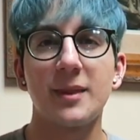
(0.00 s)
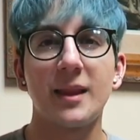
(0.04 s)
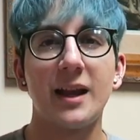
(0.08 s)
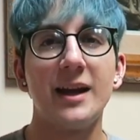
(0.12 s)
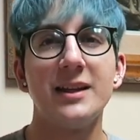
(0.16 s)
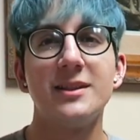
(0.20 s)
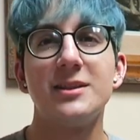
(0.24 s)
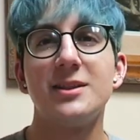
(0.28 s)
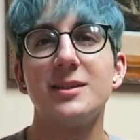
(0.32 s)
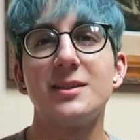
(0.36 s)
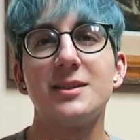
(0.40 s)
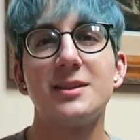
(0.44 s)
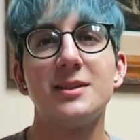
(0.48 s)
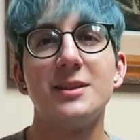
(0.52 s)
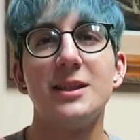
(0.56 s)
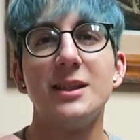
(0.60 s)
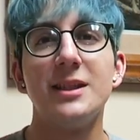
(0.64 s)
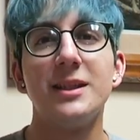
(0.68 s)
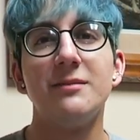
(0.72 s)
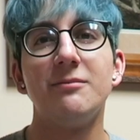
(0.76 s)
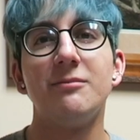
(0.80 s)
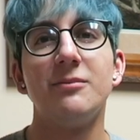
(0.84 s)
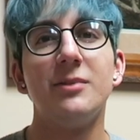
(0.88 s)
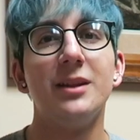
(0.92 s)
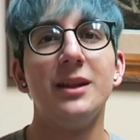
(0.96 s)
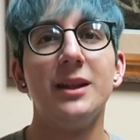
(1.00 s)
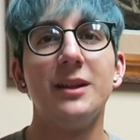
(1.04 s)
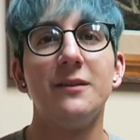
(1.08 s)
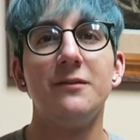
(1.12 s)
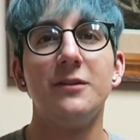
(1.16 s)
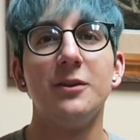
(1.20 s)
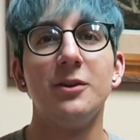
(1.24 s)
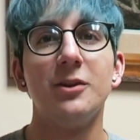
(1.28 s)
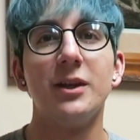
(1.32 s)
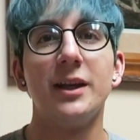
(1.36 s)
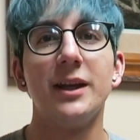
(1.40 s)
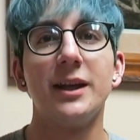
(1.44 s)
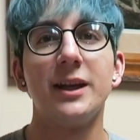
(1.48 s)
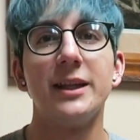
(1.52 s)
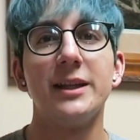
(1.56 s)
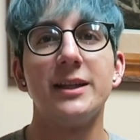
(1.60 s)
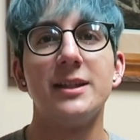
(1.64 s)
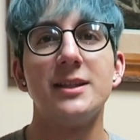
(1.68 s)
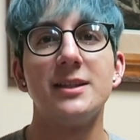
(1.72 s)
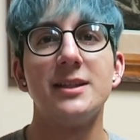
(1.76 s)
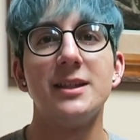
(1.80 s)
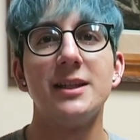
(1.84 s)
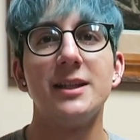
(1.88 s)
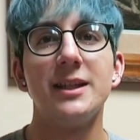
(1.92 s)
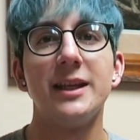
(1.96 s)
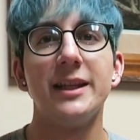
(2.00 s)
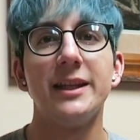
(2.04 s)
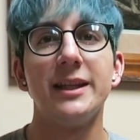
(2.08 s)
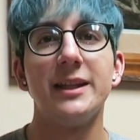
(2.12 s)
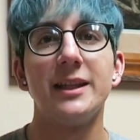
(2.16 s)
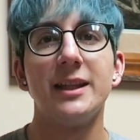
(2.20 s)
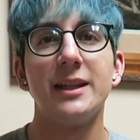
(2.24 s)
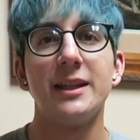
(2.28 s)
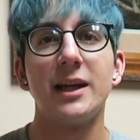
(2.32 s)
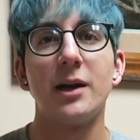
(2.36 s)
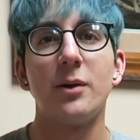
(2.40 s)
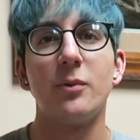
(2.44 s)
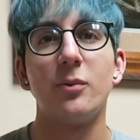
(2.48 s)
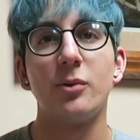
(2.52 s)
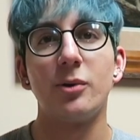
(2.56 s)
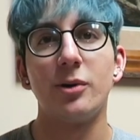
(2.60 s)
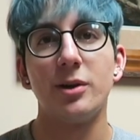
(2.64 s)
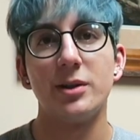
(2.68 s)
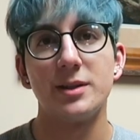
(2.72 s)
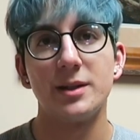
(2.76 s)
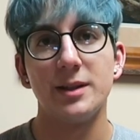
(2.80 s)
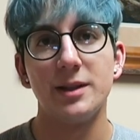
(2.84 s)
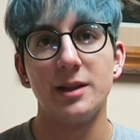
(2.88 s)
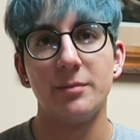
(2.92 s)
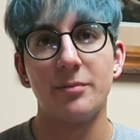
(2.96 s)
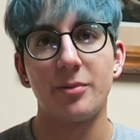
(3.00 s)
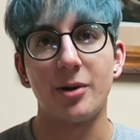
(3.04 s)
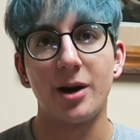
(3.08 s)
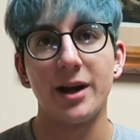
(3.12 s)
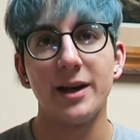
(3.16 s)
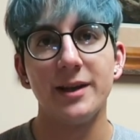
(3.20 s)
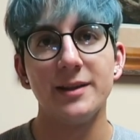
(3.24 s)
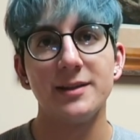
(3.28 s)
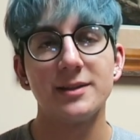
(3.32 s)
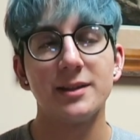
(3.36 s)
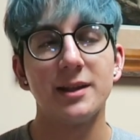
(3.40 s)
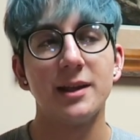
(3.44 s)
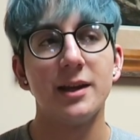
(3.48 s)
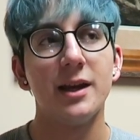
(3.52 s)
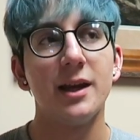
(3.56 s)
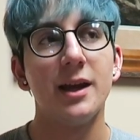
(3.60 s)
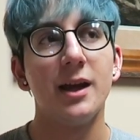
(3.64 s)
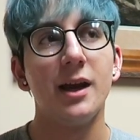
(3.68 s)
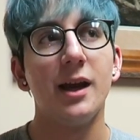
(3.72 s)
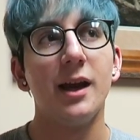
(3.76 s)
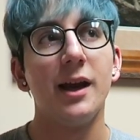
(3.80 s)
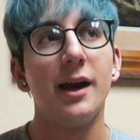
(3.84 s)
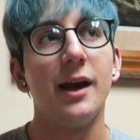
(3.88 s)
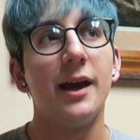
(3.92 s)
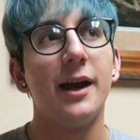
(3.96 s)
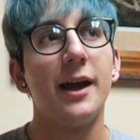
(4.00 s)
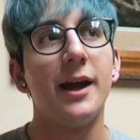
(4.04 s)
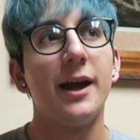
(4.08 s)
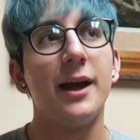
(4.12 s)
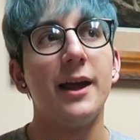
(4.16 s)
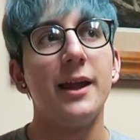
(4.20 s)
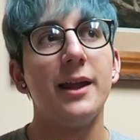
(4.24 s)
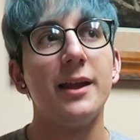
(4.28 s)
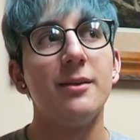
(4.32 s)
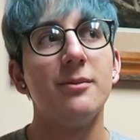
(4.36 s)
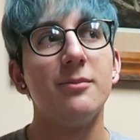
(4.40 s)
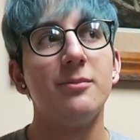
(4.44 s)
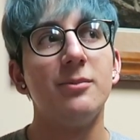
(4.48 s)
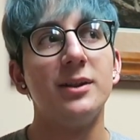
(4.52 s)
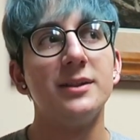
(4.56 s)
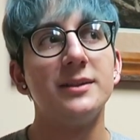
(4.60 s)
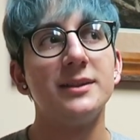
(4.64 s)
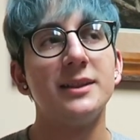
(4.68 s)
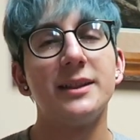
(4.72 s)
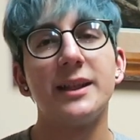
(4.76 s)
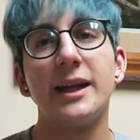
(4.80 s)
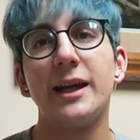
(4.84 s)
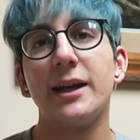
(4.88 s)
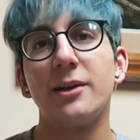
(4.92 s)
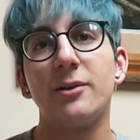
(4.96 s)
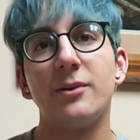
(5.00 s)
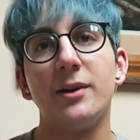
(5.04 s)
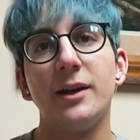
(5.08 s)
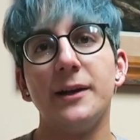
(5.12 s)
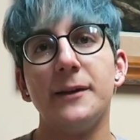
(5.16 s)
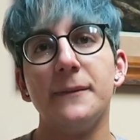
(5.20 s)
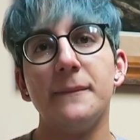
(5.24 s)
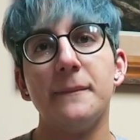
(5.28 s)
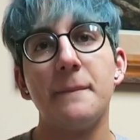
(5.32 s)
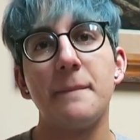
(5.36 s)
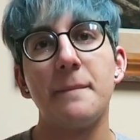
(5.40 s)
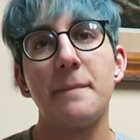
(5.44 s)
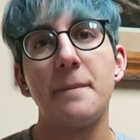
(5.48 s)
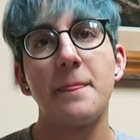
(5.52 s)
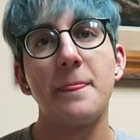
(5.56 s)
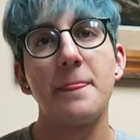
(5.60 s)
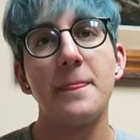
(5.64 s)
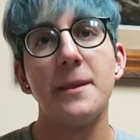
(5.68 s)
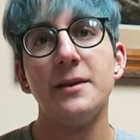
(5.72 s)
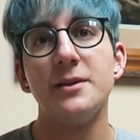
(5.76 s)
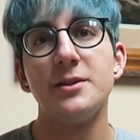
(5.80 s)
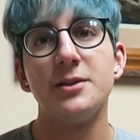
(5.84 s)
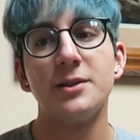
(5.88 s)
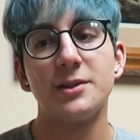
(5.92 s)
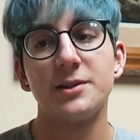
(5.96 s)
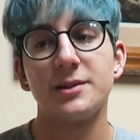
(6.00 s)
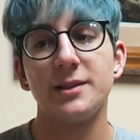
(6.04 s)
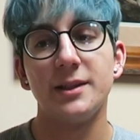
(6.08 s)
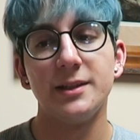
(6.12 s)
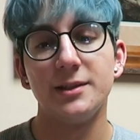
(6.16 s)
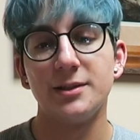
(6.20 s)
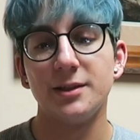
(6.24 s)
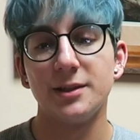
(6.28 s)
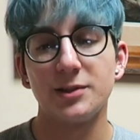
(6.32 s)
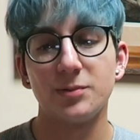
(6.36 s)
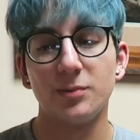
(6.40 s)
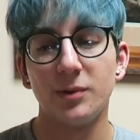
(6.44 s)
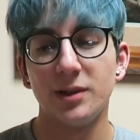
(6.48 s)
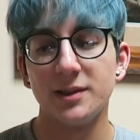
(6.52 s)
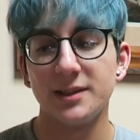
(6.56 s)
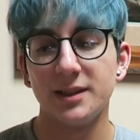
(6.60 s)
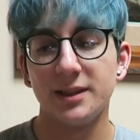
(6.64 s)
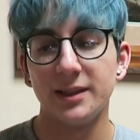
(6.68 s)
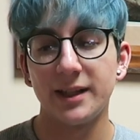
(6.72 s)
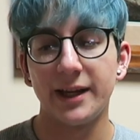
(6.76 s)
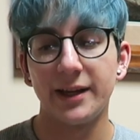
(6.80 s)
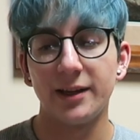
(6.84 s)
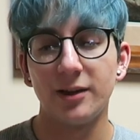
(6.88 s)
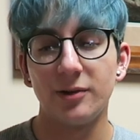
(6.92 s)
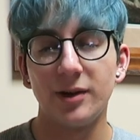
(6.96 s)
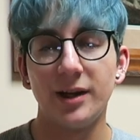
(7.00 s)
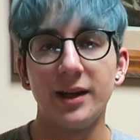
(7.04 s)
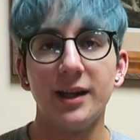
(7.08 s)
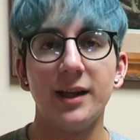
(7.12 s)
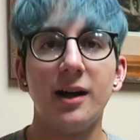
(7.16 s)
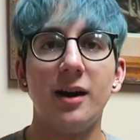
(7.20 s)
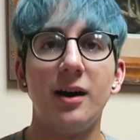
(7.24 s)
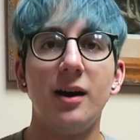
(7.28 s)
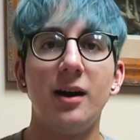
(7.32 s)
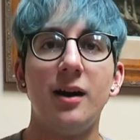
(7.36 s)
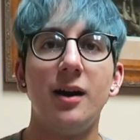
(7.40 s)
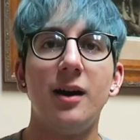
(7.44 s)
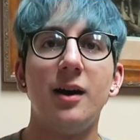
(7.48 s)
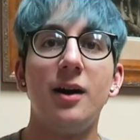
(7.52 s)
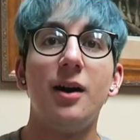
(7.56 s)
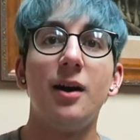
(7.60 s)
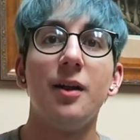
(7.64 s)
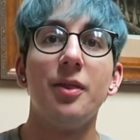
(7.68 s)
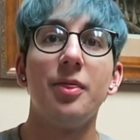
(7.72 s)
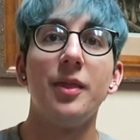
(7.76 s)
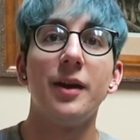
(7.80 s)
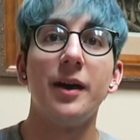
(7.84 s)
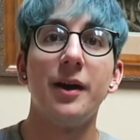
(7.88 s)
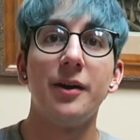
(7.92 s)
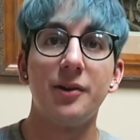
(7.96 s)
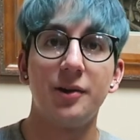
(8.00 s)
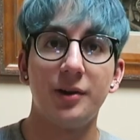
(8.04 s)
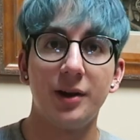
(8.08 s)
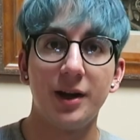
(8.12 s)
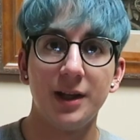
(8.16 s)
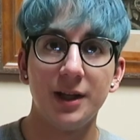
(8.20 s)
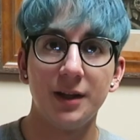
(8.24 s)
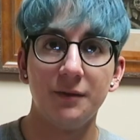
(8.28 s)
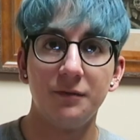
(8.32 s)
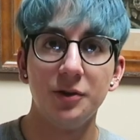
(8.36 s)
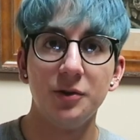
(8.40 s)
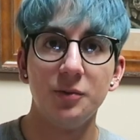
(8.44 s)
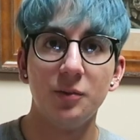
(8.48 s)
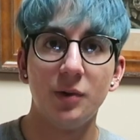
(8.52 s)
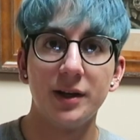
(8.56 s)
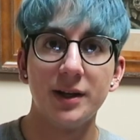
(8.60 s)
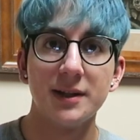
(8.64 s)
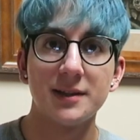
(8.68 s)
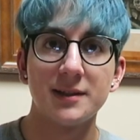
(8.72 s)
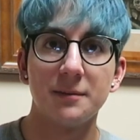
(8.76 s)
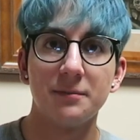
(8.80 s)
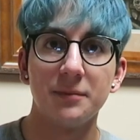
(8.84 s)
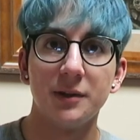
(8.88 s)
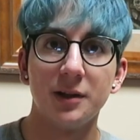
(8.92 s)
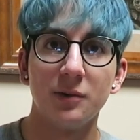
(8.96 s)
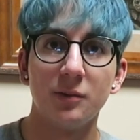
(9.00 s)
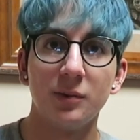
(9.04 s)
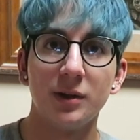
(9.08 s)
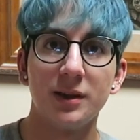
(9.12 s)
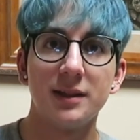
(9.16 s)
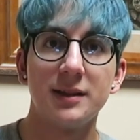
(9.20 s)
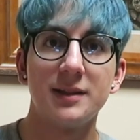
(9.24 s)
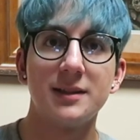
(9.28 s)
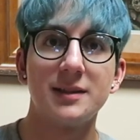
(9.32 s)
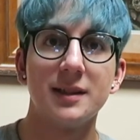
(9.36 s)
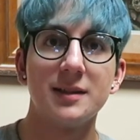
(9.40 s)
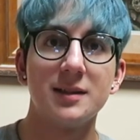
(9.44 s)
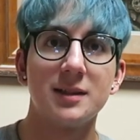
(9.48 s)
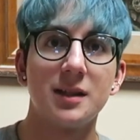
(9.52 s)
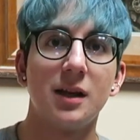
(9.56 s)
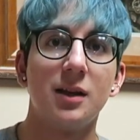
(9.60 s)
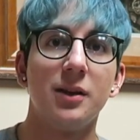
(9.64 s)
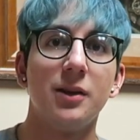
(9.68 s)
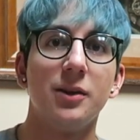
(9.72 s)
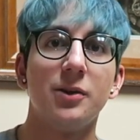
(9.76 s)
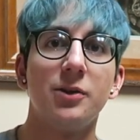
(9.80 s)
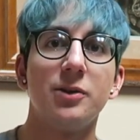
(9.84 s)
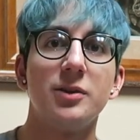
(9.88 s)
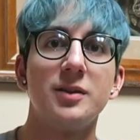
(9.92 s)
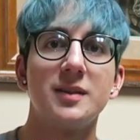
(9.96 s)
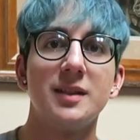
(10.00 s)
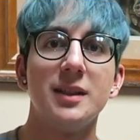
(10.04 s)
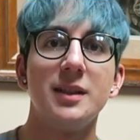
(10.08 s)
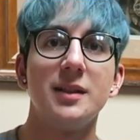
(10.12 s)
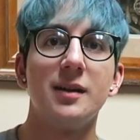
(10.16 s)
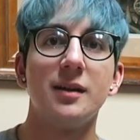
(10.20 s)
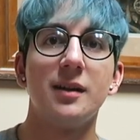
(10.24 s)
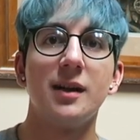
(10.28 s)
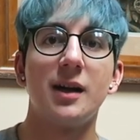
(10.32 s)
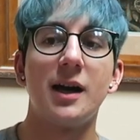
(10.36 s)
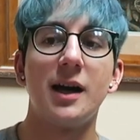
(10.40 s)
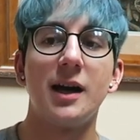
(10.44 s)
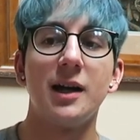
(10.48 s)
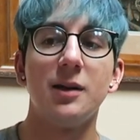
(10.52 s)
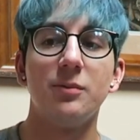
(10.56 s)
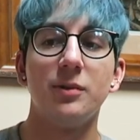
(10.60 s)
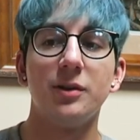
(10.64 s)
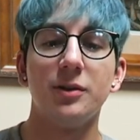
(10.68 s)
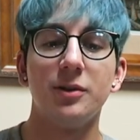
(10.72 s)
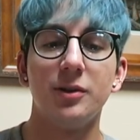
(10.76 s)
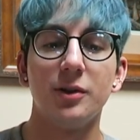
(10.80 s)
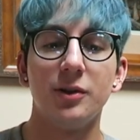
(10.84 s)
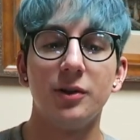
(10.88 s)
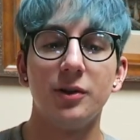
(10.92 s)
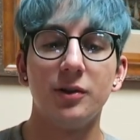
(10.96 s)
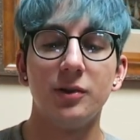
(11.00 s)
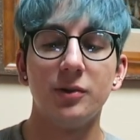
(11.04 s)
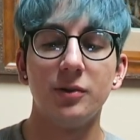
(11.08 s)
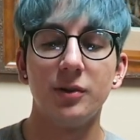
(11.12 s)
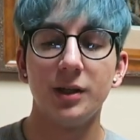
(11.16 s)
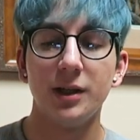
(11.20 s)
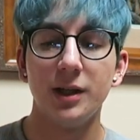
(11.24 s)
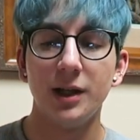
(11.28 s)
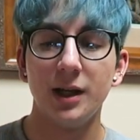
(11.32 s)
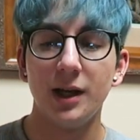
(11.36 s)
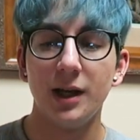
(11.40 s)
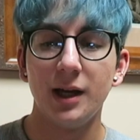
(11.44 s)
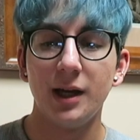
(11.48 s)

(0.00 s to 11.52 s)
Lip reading: I just didn't really feel like it did anything that warranted the price. It wasn't that great. It just wasn't that great. On the other hand, if you wanted something with Centella or Cica, I would go,